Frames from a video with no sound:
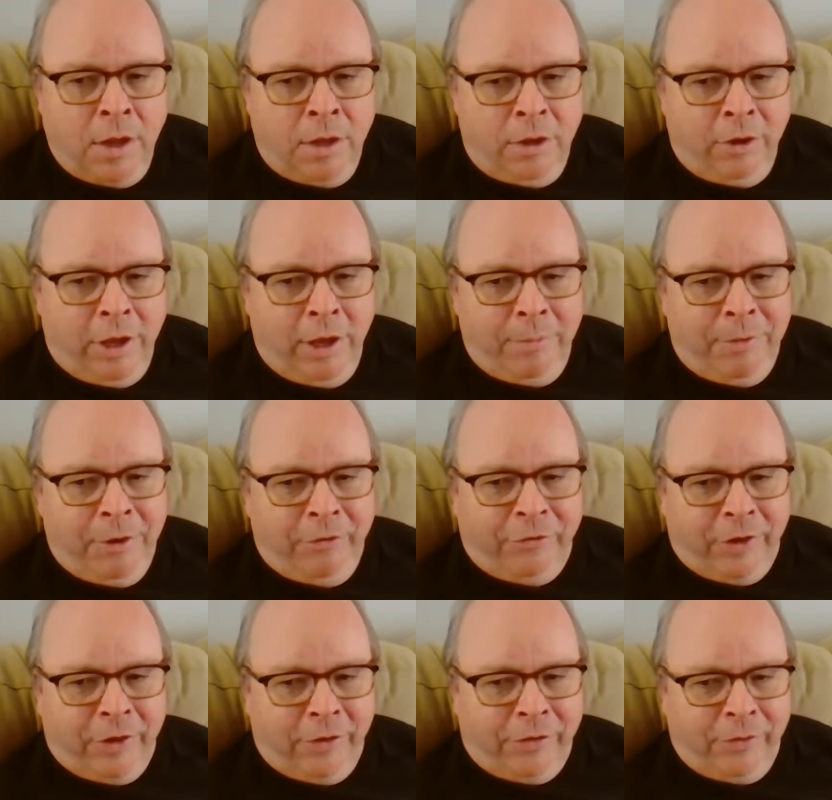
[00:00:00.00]
You keep huge
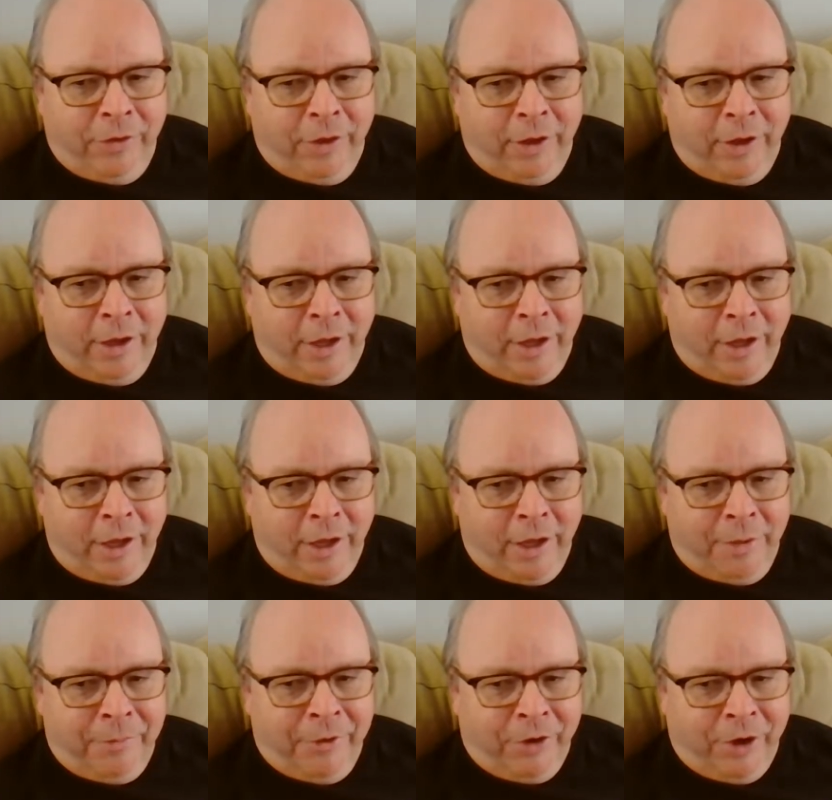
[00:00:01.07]
South
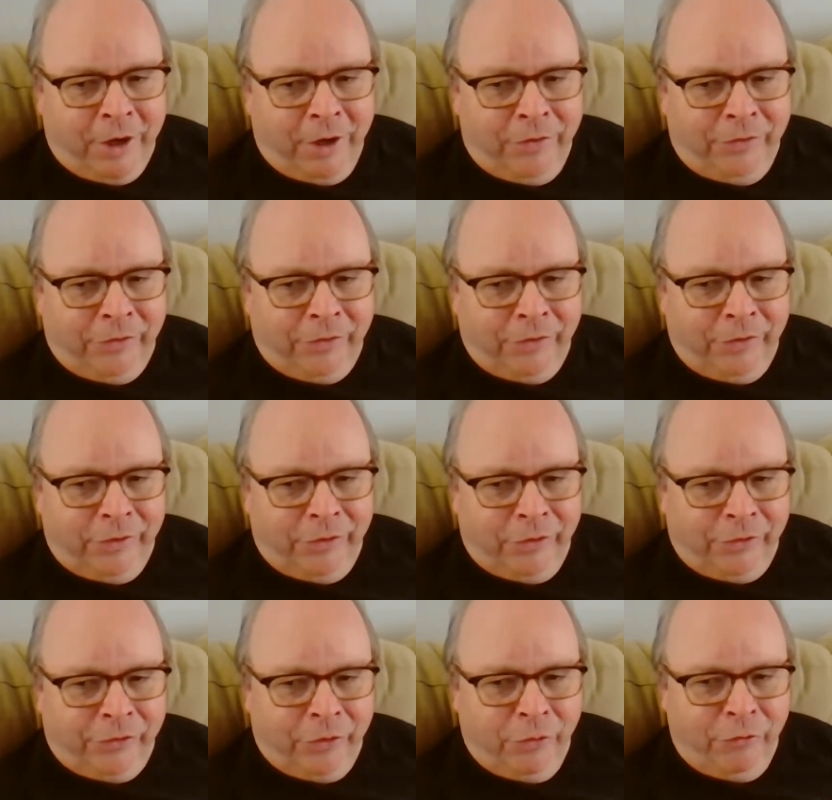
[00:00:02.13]
Americans, and
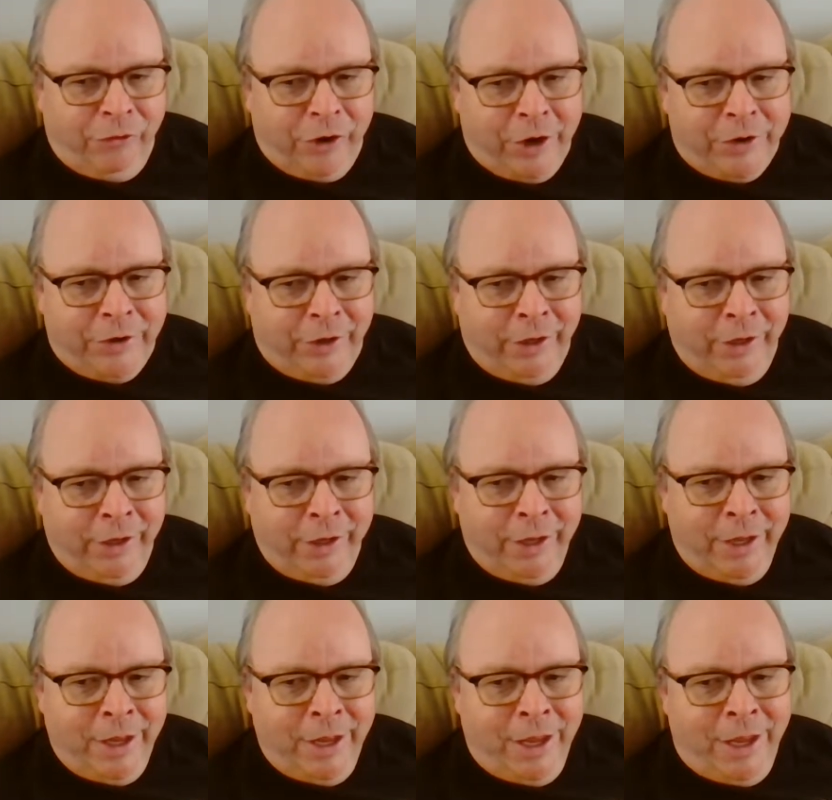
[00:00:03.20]
they're so gentle.
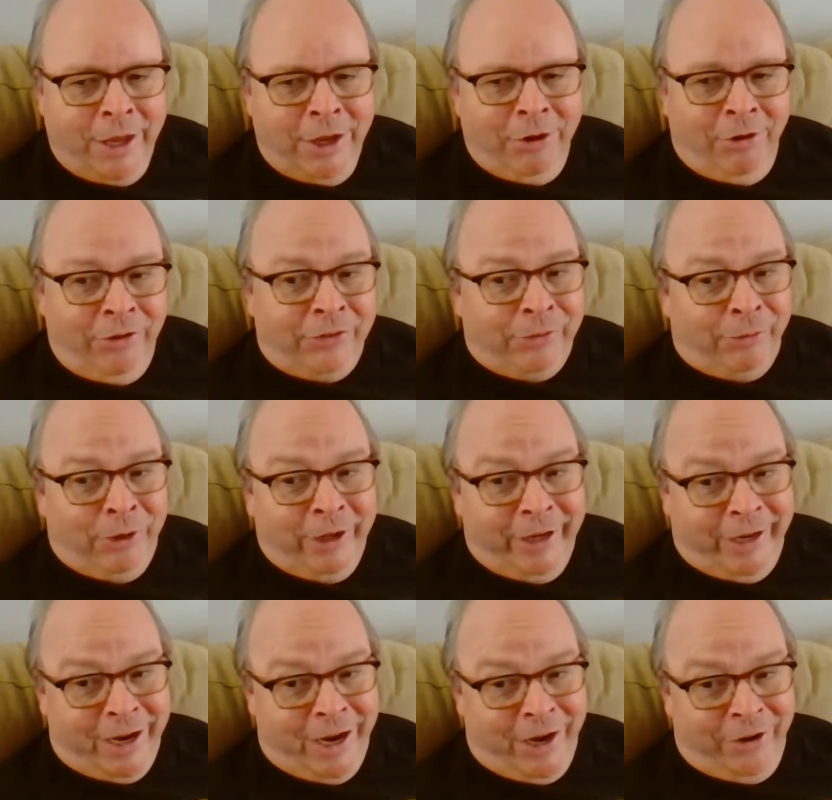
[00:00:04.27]
It's really
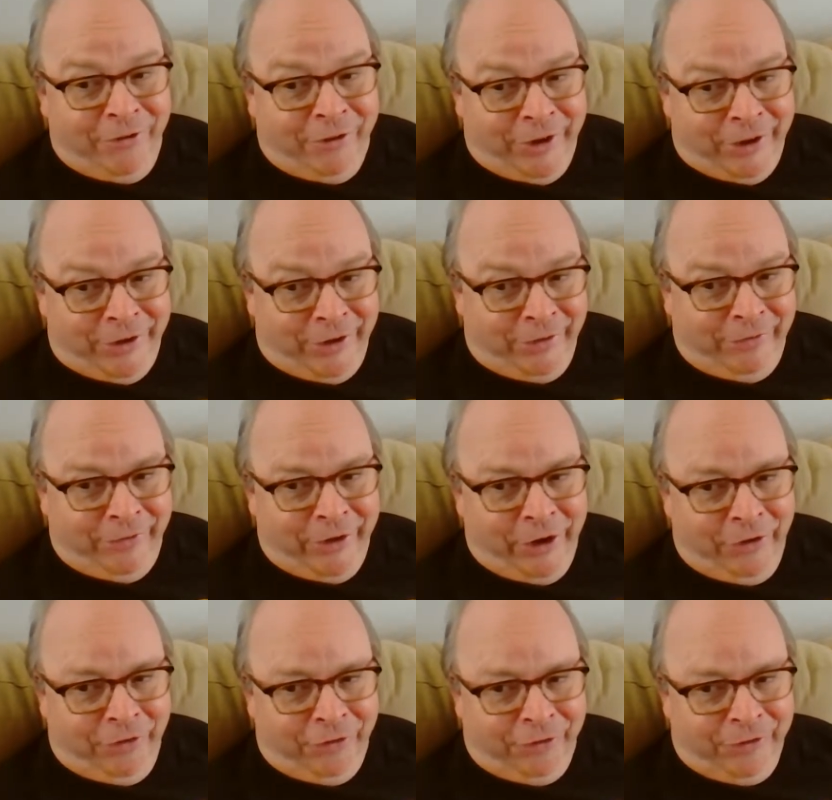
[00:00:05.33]
not a gentle
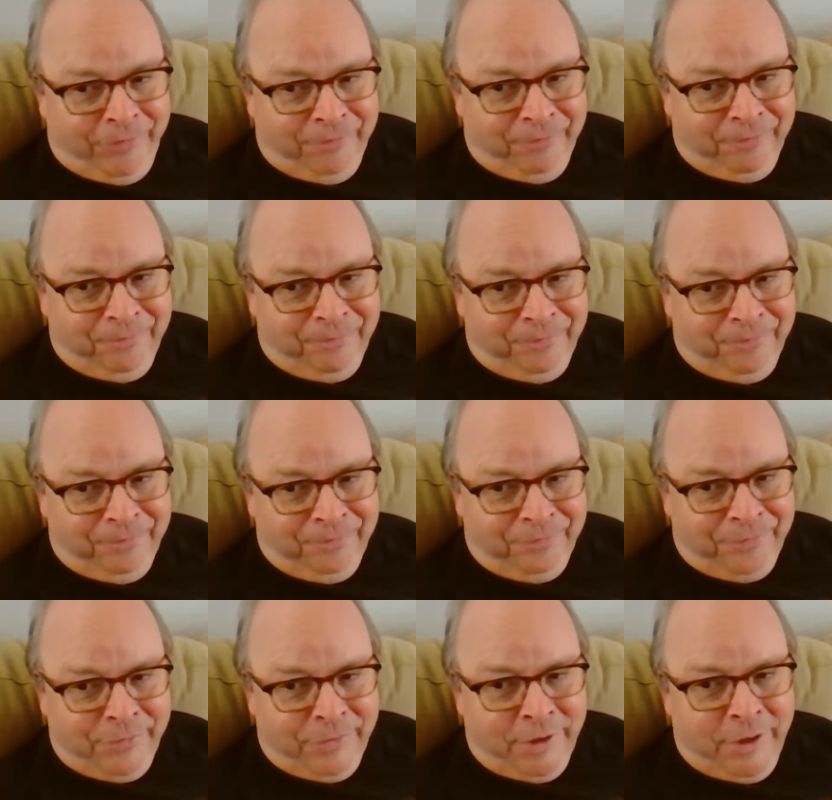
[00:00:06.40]
fish.
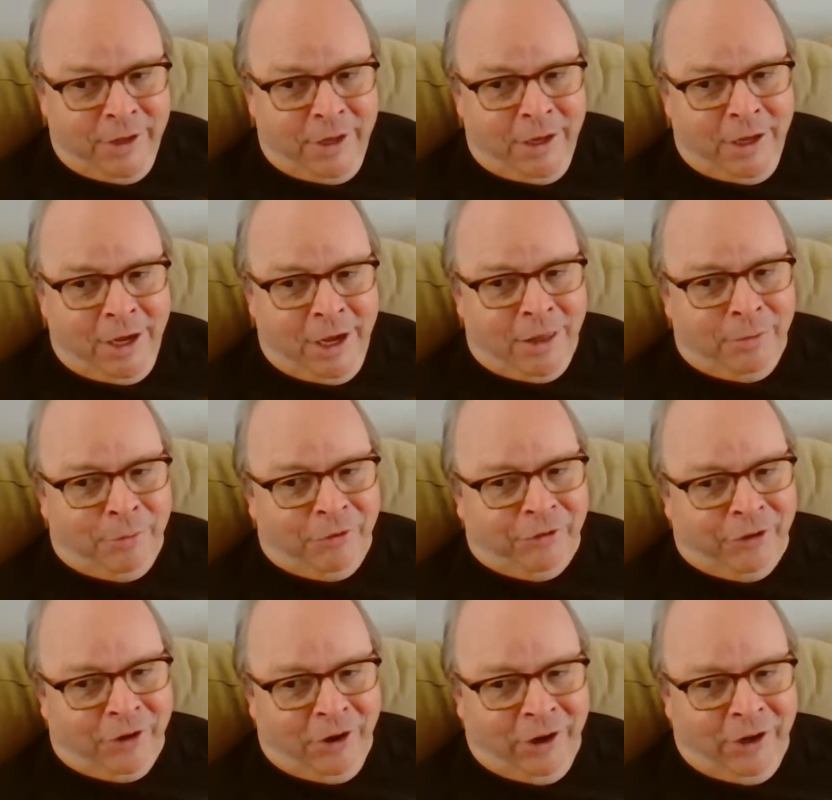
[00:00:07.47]
Yeah, the
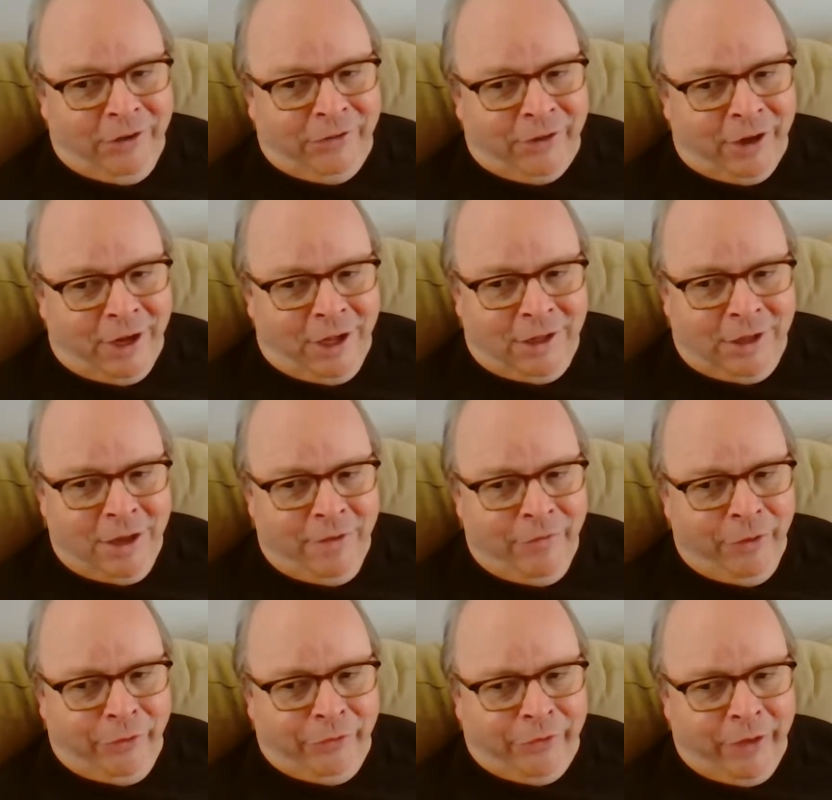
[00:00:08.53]
Brachardes. I love
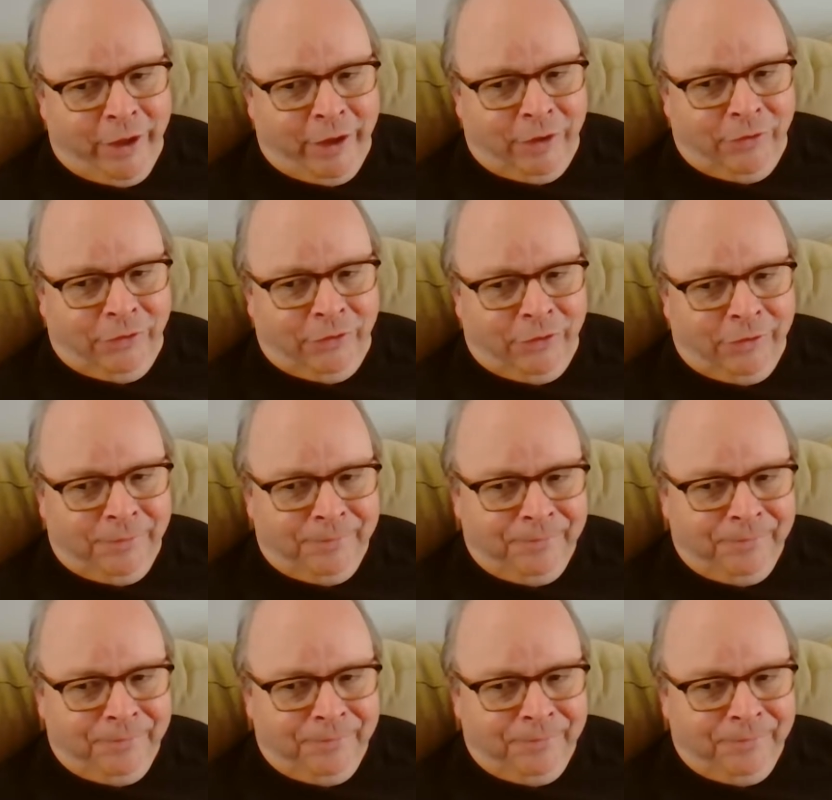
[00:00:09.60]
those things.